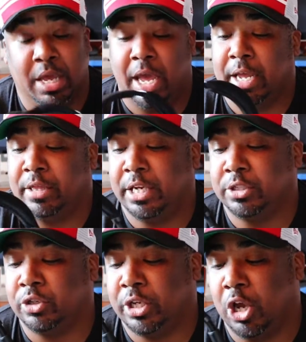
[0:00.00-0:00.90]
And
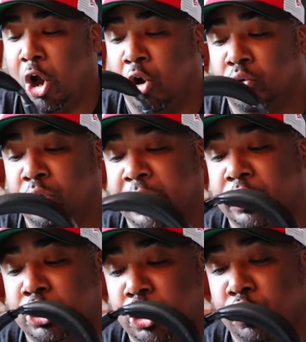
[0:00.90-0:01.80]
these are the only
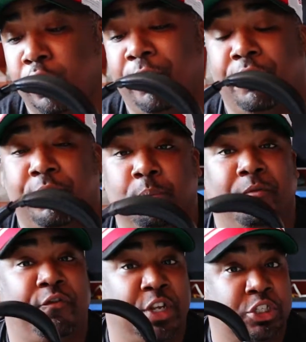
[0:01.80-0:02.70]
two
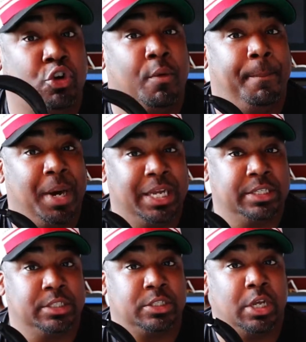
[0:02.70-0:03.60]
physical
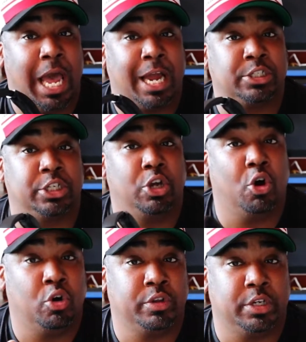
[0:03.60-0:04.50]
buttons actually
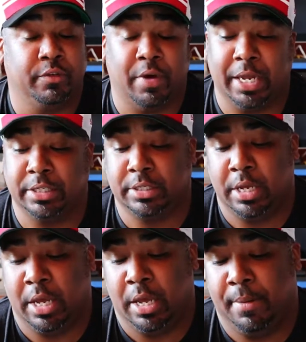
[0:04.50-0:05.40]
on the device
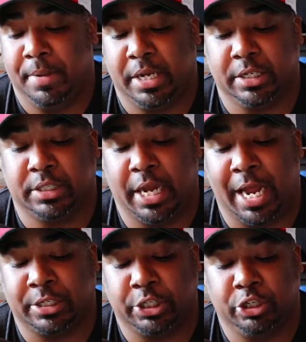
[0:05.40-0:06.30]
because they
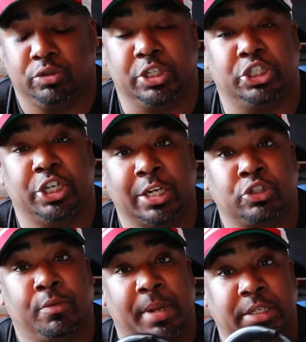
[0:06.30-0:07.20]
actually use a
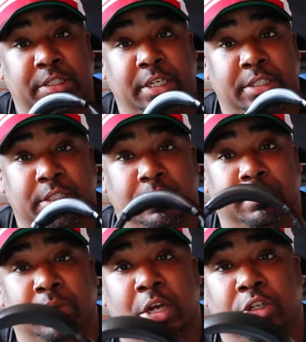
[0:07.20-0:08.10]
gesture-based
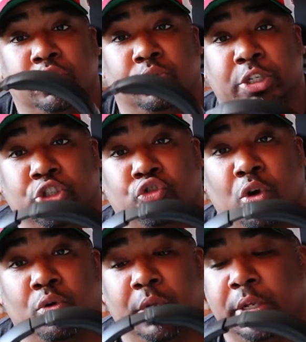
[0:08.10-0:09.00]
system to
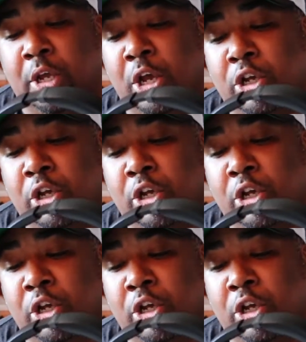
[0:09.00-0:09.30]
control it.